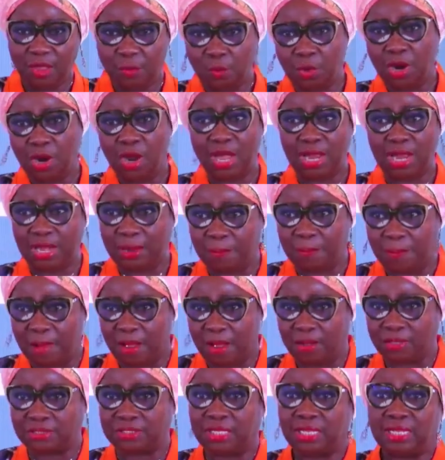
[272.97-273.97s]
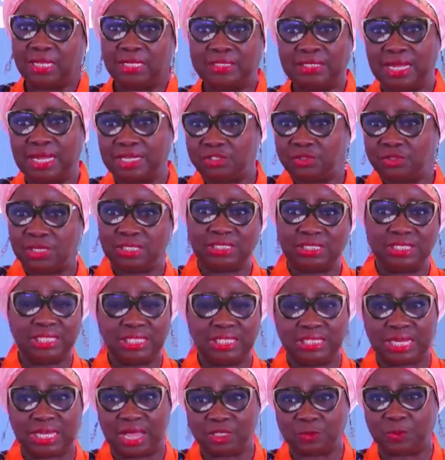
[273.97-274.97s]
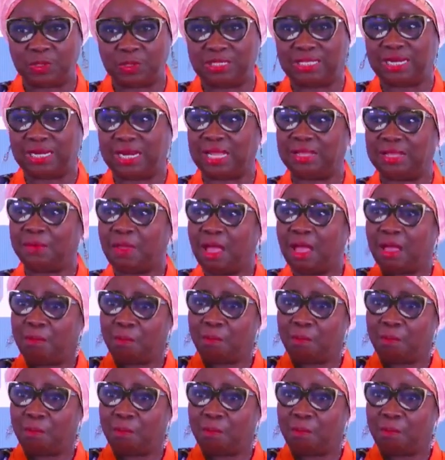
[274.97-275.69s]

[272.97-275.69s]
we heard about Nigerians in the diaspora that are